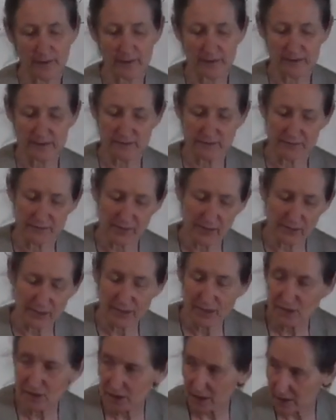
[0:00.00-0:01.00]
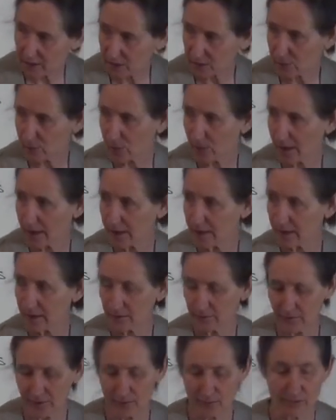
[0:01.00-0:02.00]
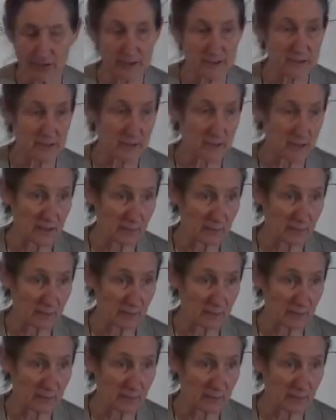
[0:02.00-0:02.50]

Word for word: it's a very gentle way of increasing